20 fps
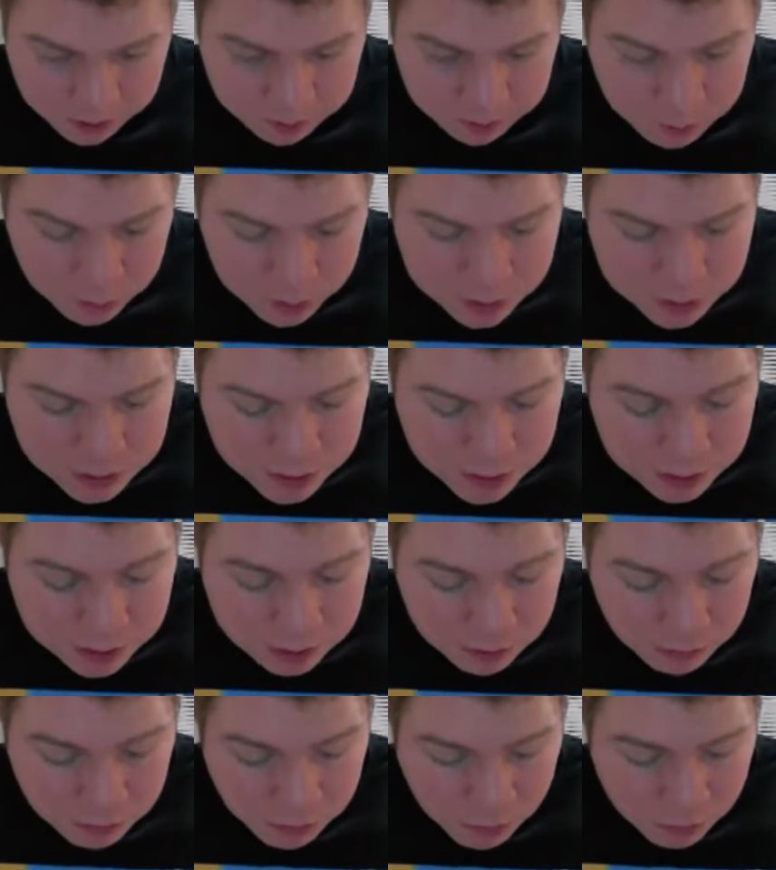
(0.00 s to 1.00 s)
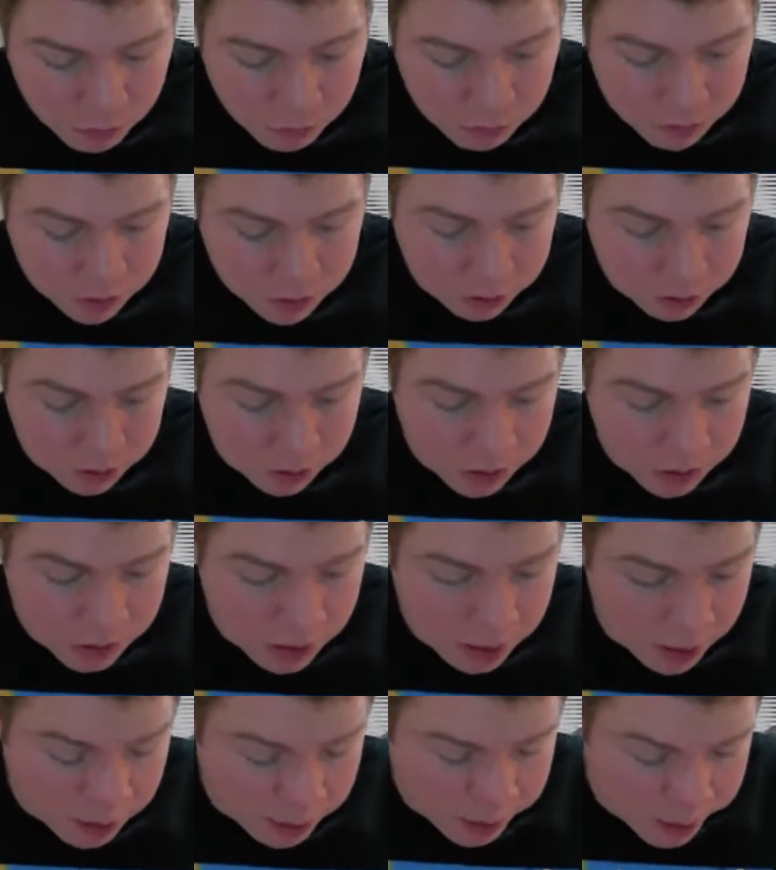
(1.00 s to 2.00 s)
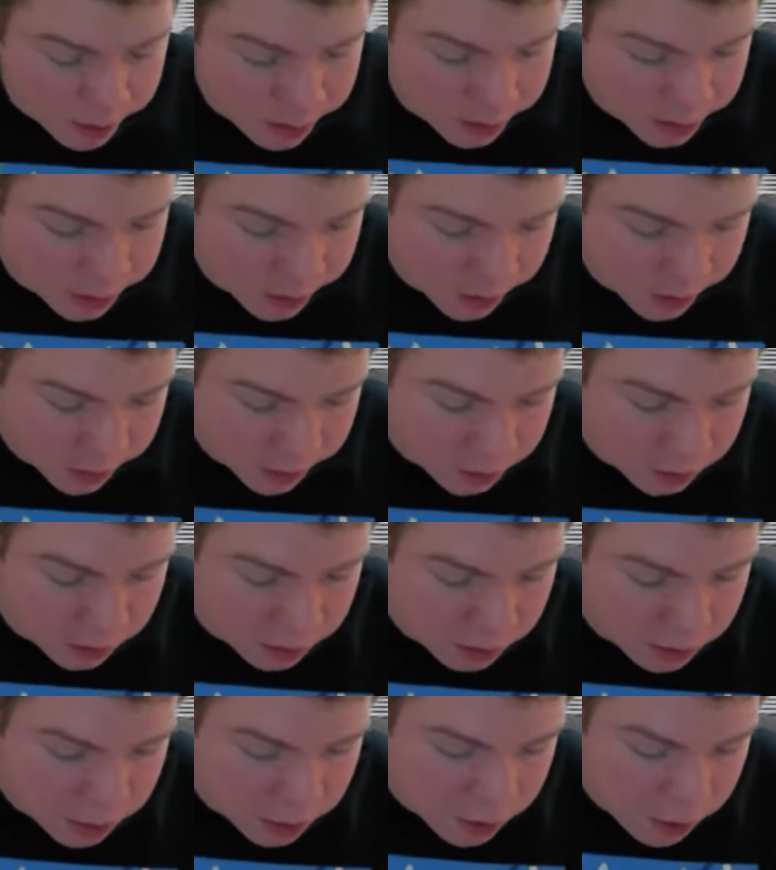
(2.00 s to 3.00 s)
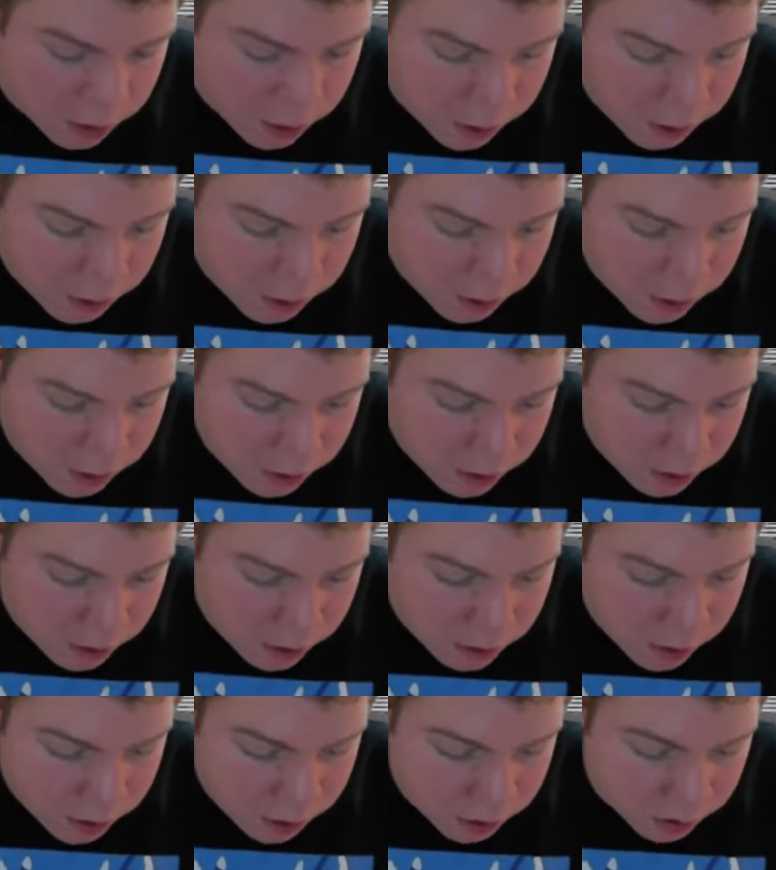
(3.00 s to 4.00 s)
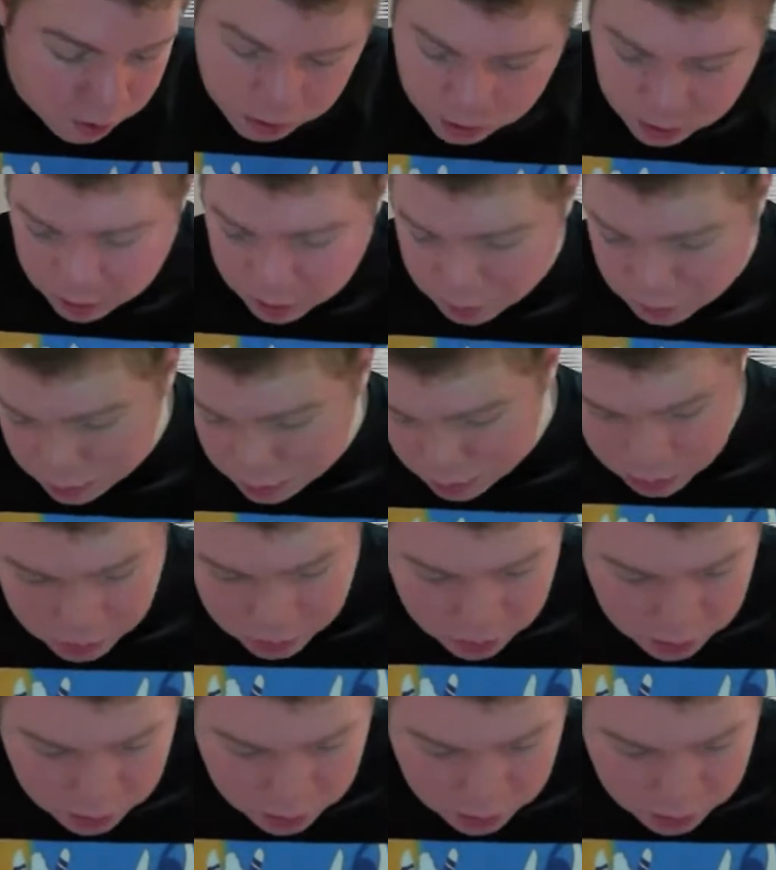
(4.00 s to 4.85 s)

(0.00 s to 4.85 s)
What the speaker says: more sensible when we did that shit. Okay, we need